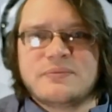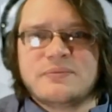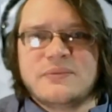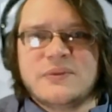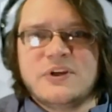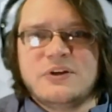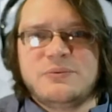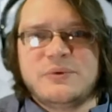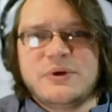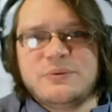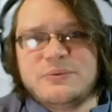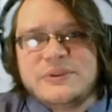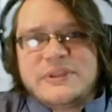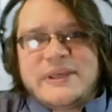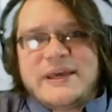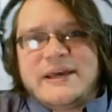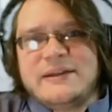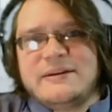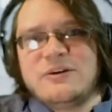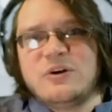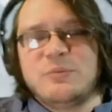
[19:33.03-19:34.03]
anyway, with
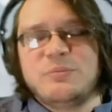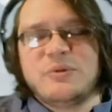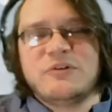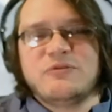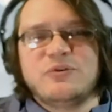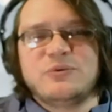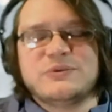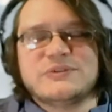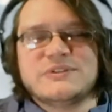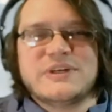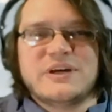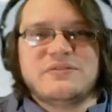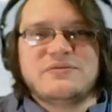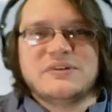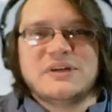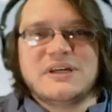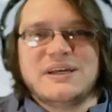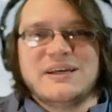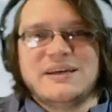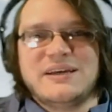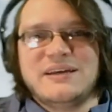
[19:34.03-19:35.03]
that, I hope everyone's
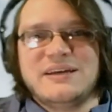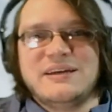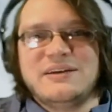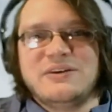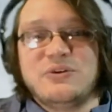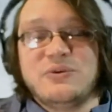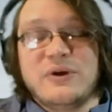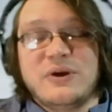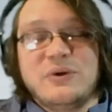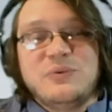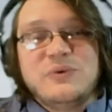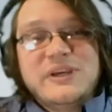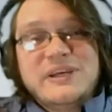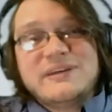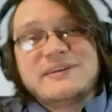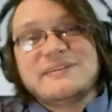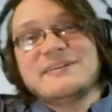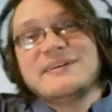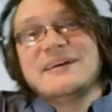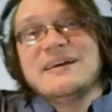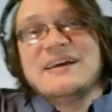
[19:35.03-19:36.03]
having a great
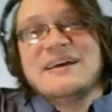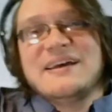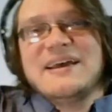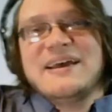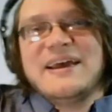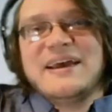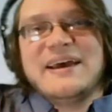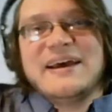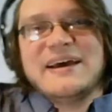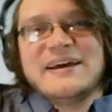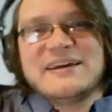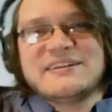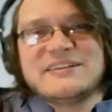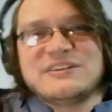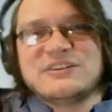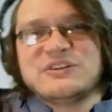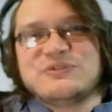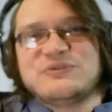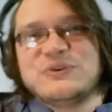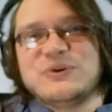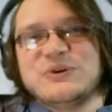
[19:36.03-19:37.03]
week. And I
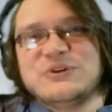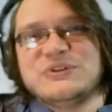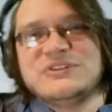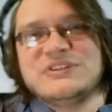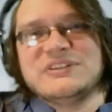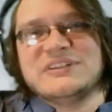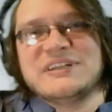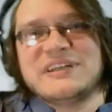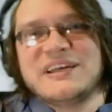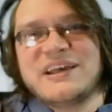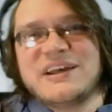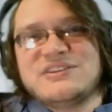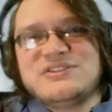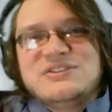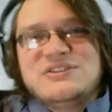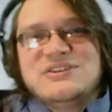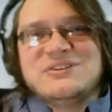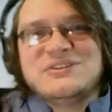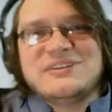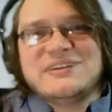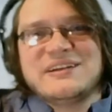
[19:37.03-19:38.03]
look forward to
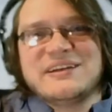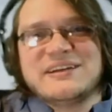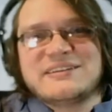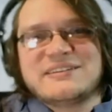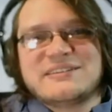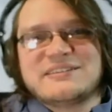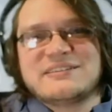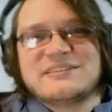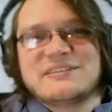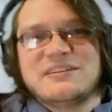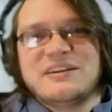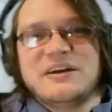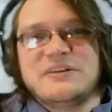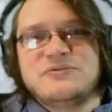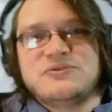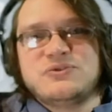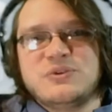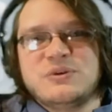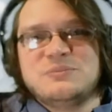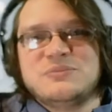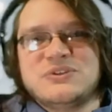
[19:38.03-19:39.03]
catching you in the next live
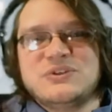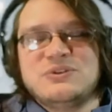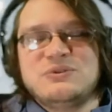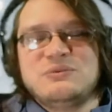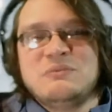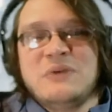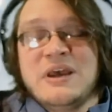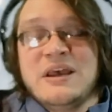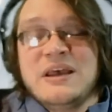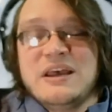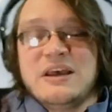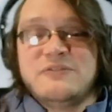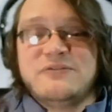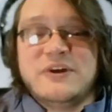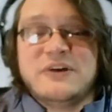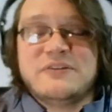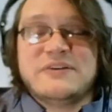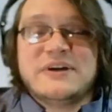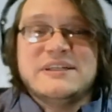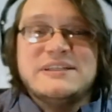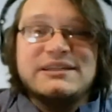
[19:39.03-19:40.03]
stream soon. If you
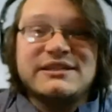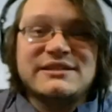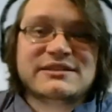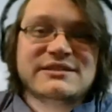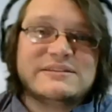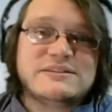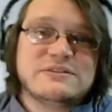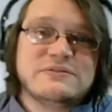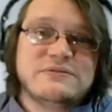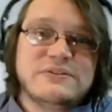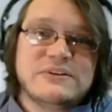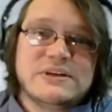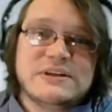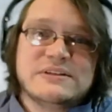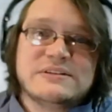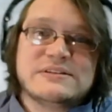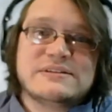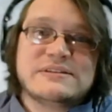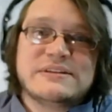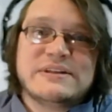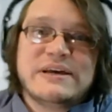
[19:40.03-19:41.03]
have ideas of
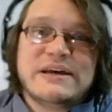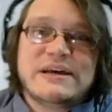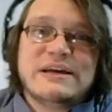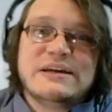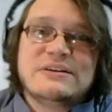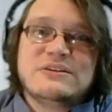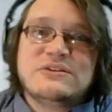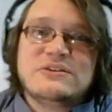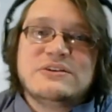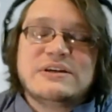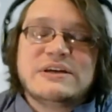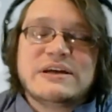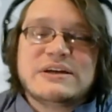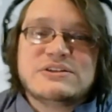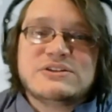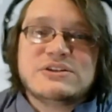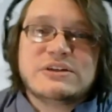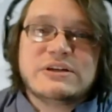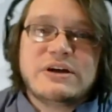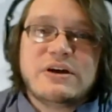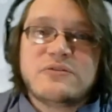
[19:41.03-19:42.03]
things that you think I
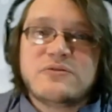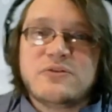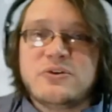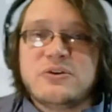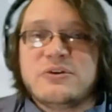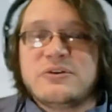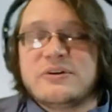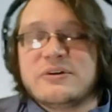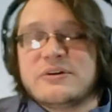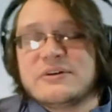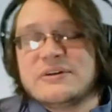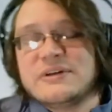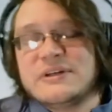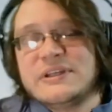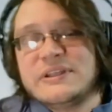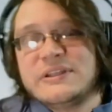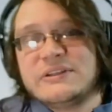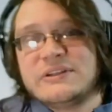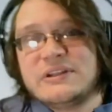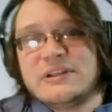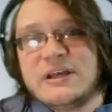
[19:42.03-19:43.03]
should cover
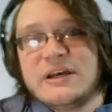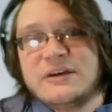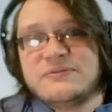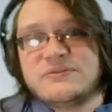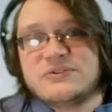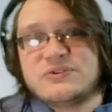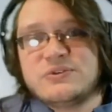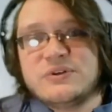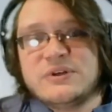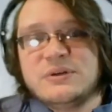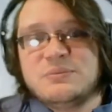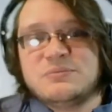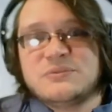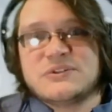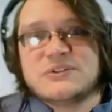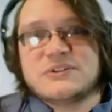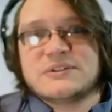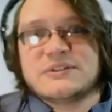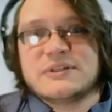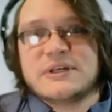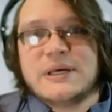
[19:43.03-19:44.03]
in the live
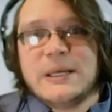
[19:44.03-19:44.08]
streams,